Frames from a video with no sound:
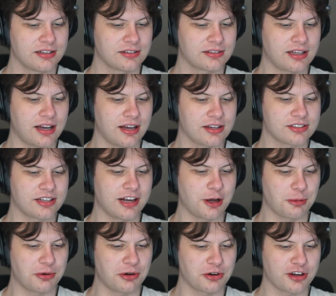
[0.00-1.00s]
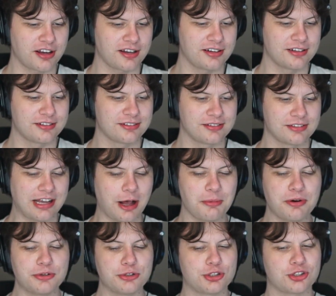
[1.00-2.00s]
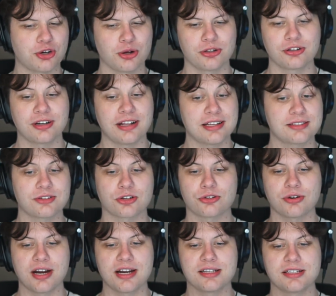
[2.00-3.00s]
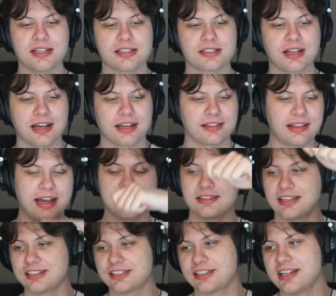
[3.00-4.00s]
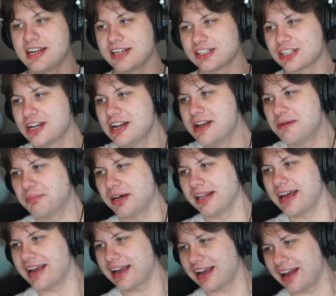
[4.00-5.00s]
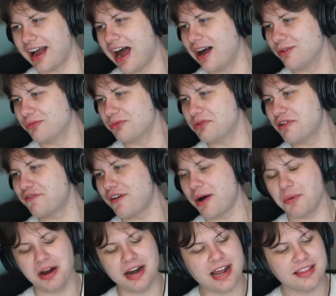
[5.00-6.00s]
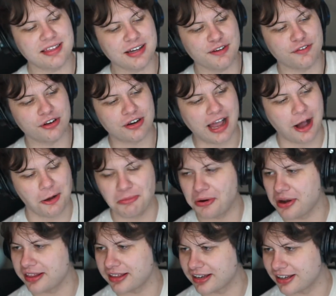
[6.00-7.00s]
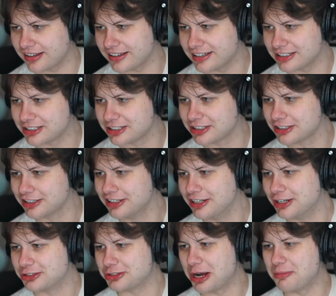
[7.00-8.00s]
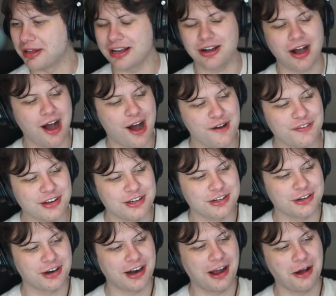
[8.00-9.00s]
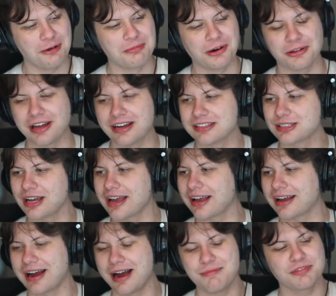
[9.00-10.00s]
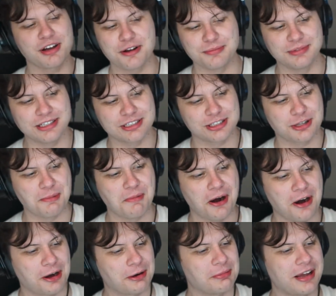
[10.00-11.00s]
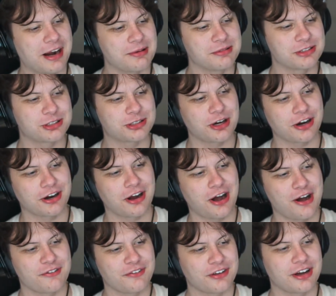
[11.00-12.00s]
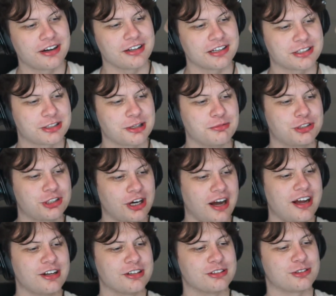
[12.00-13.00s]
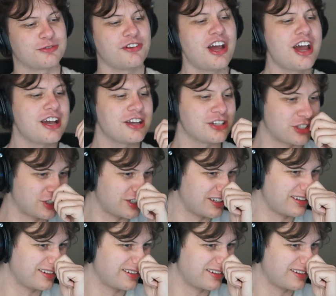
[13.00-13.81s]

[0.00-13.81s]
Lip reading: The hell's an elbow again? The elbow and shoulder, that's the craziest, like, that's this. But, like, when I think of an elbow, I think of this. So I'm, like, coughing into your elbow. That's, like, I'm gonna miss the mark, man. I'm gonna start coughing on it like some child's face.